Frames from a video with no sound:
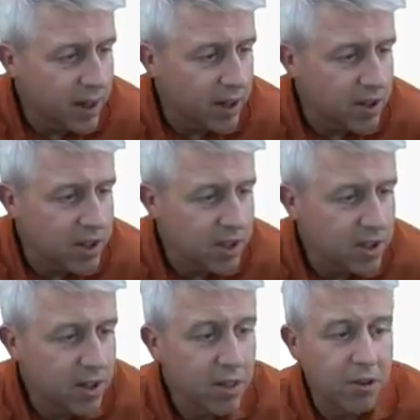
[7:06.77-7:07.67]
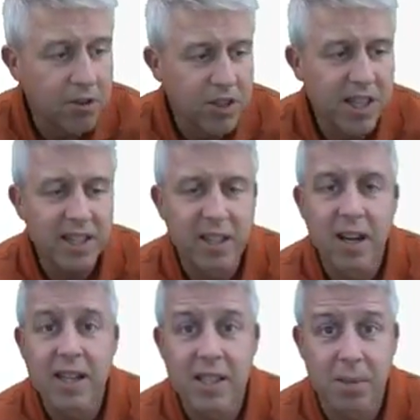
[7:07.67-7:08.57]
There's
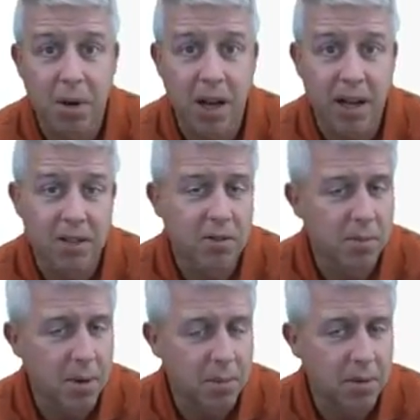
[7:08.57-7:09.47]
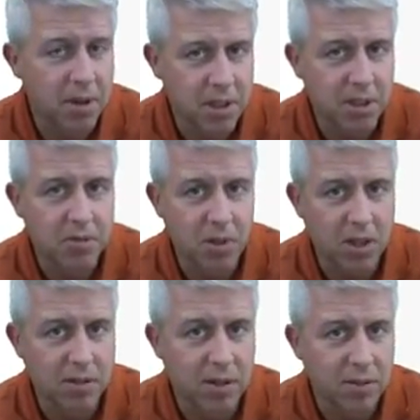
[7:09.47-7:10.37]
13 lesson plans. Remember, this is
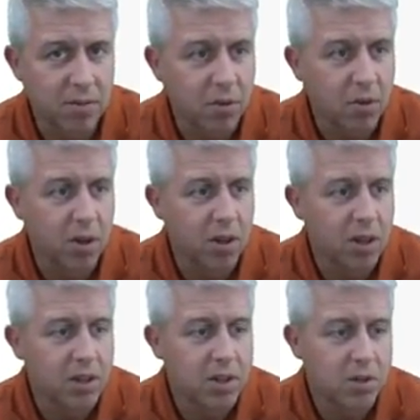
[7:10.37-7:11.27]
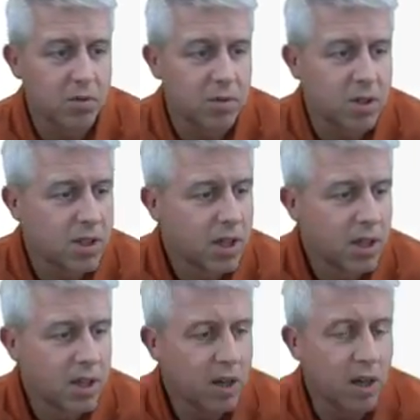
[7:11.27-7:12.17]
relevant for students,
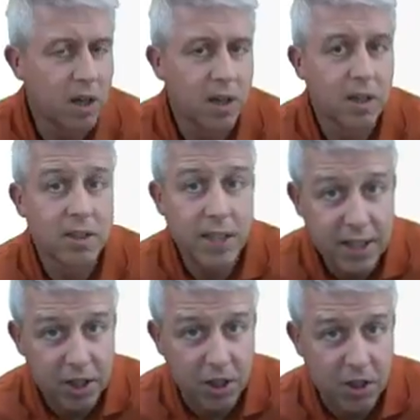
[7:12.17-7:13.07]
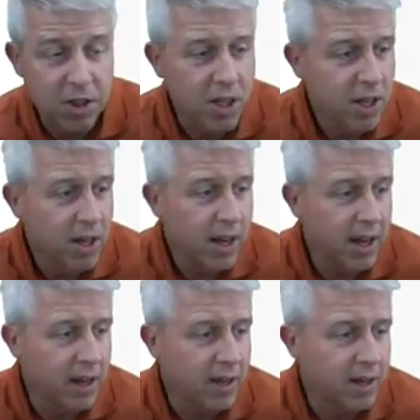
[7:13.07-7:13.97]
teachers,
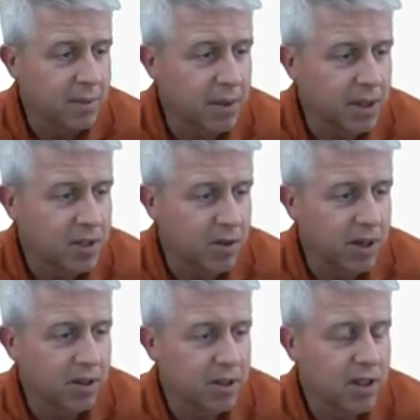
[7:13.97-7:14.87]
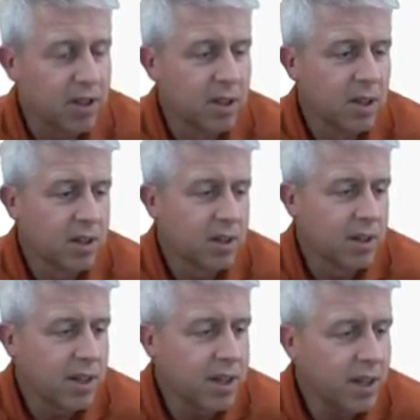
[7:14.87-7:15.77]
and administrators.
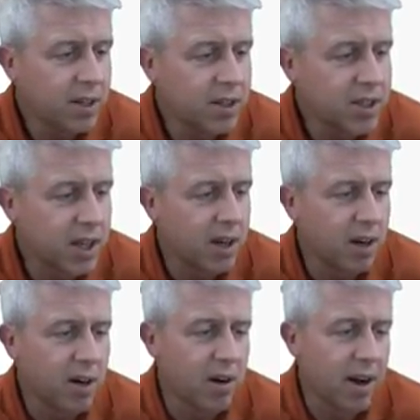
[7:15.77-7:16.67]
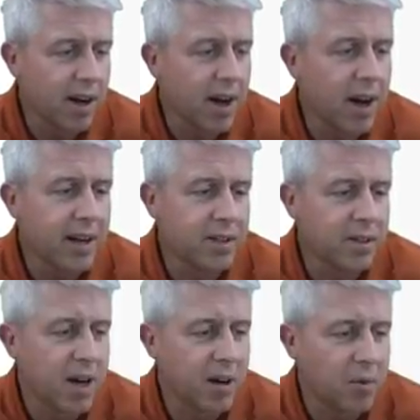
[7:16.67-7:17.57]
Here you say, all right, I
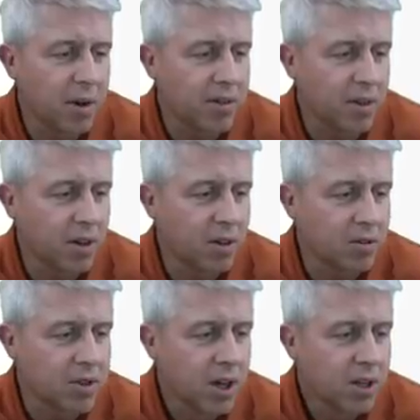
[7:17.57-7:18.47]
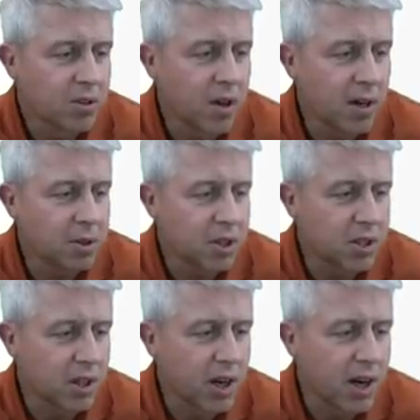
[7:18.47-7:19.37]
do not want those, so I'm
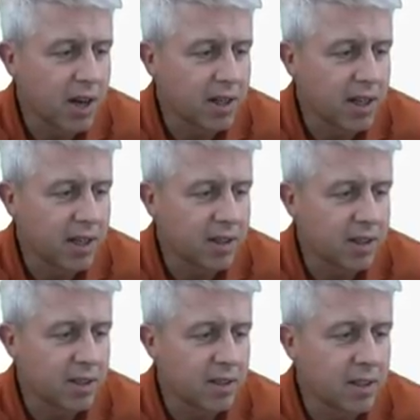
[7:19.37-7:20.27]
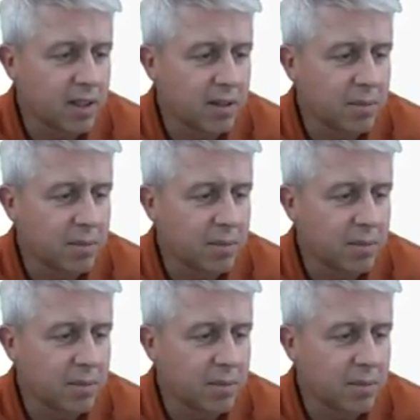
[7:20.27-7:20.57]
just going to highlight the